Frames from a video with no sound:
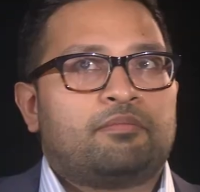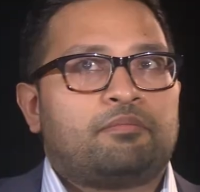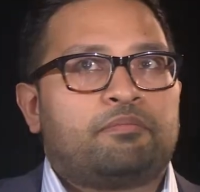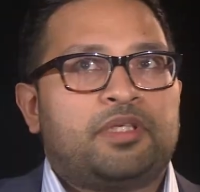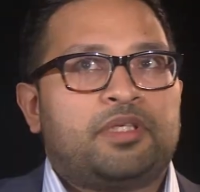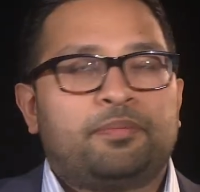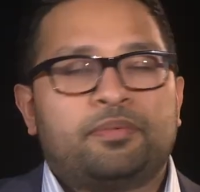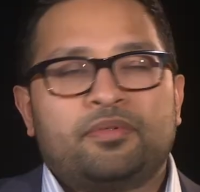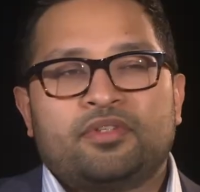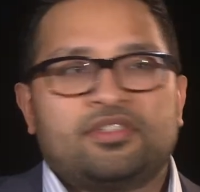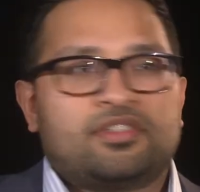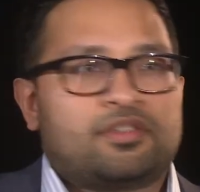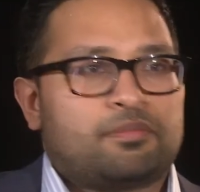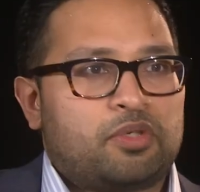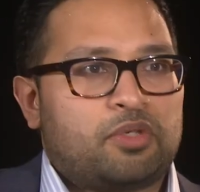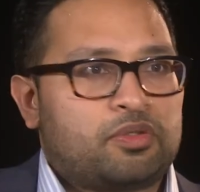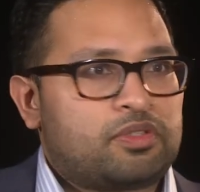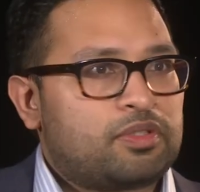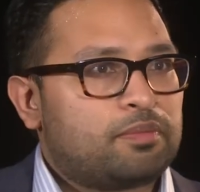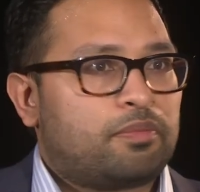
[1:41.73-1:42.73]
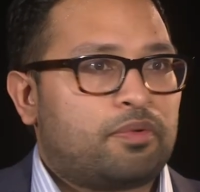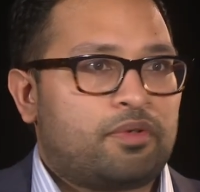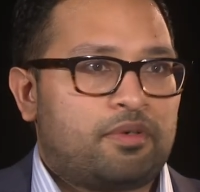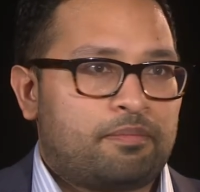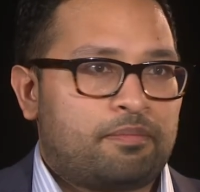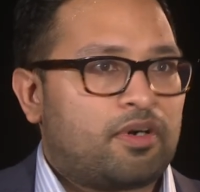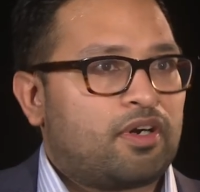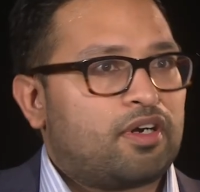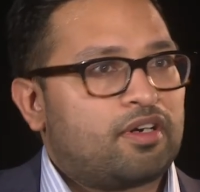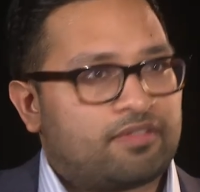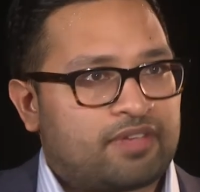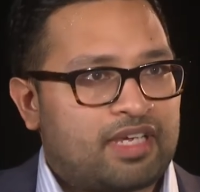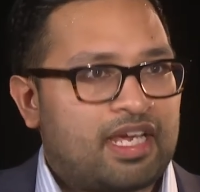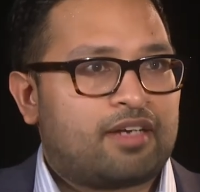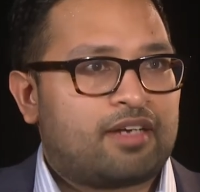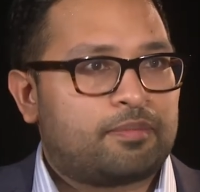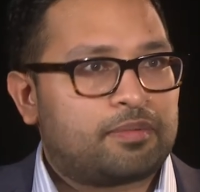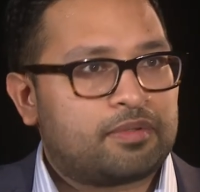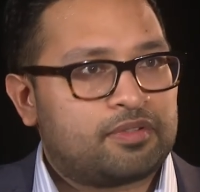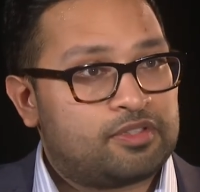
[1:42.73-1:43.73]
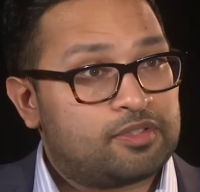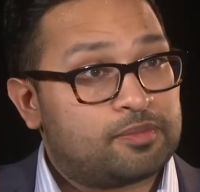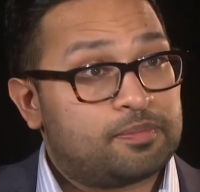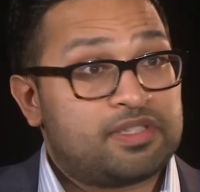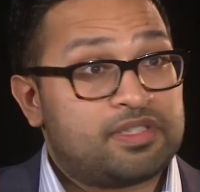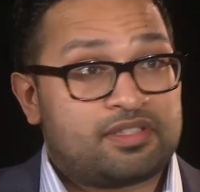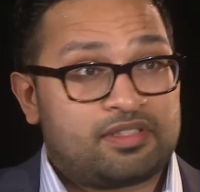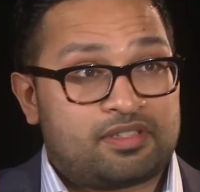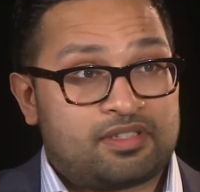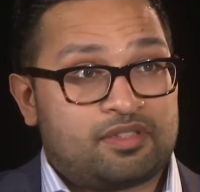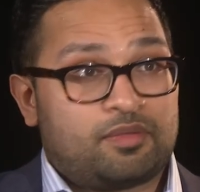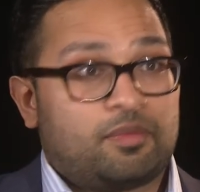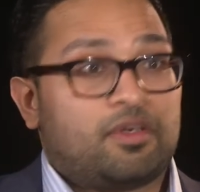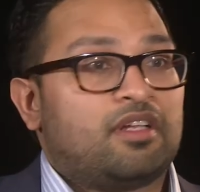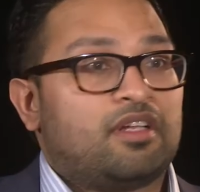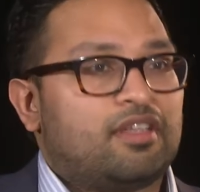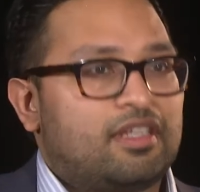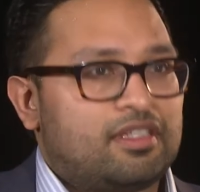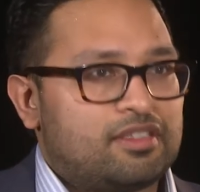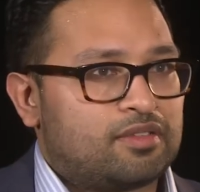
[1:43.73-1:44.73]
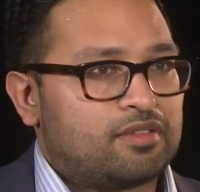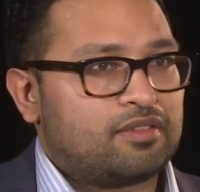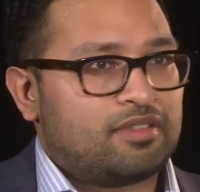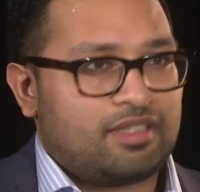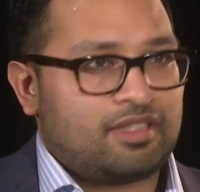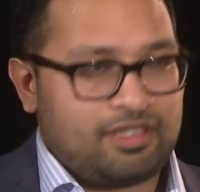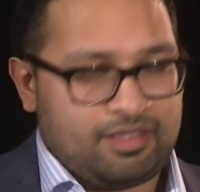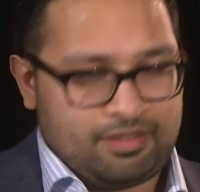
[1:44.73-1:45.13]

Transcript: People is the most important part of Caterpillar's business as well, as